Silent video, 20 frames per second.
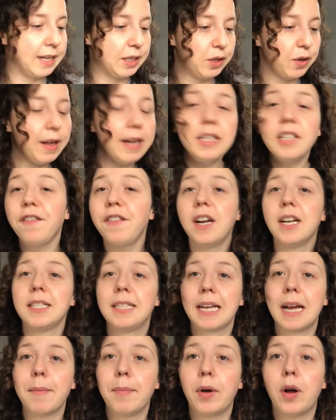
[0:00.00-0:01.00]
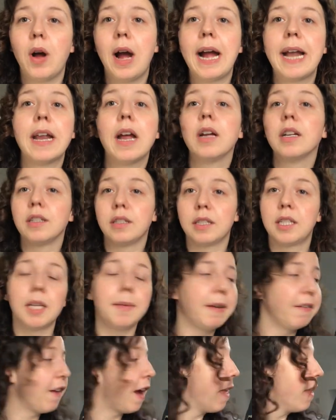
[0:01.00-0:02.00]
so that's the first thing I bought. And to
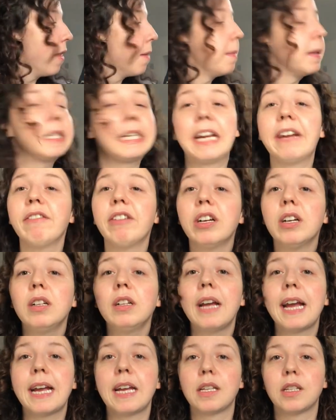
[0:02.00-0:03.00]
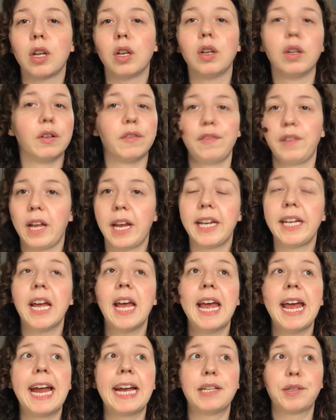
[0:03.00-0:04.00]
be fair, the material is lovely.
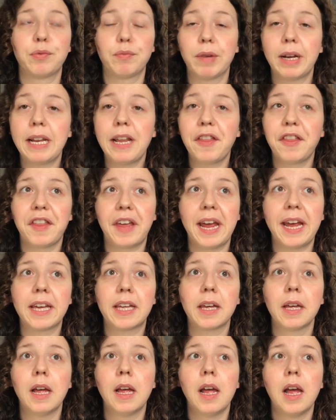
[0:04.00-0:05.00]
It's really thick.